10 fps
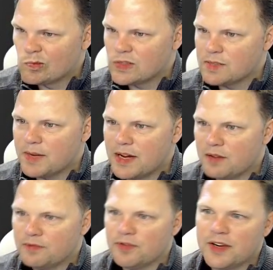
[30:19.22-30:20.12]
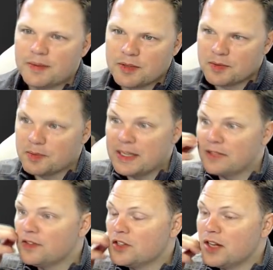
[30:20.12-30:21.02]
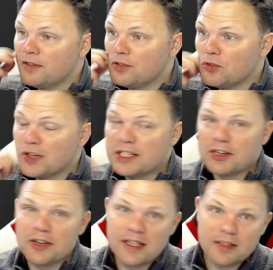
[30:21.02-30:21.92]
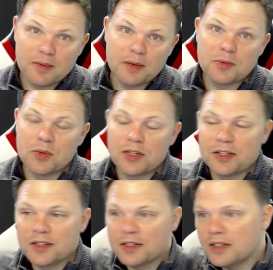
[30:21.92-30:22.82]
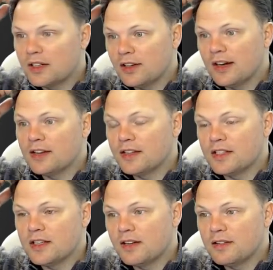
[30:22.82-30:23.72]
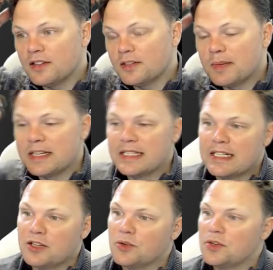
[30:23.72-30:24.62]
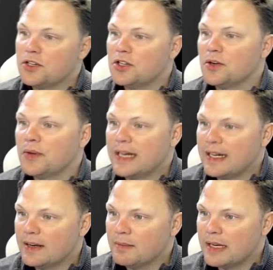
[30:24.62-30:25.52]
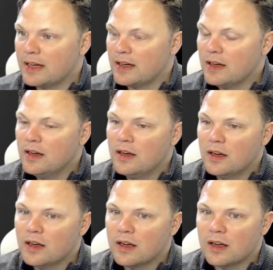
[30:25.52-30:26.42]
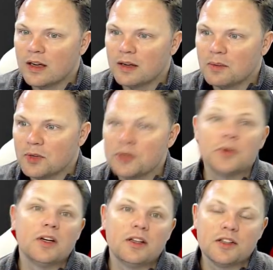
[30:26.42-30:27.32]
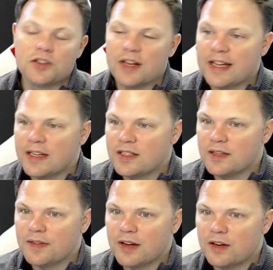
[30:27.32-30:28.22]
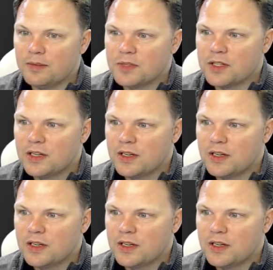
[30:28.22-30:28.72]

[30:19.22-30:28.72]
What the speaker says: that may help free up some space. First off, restarting sometimes will clear out the space that you don't end up needing, which we'll also try that and see if that helps.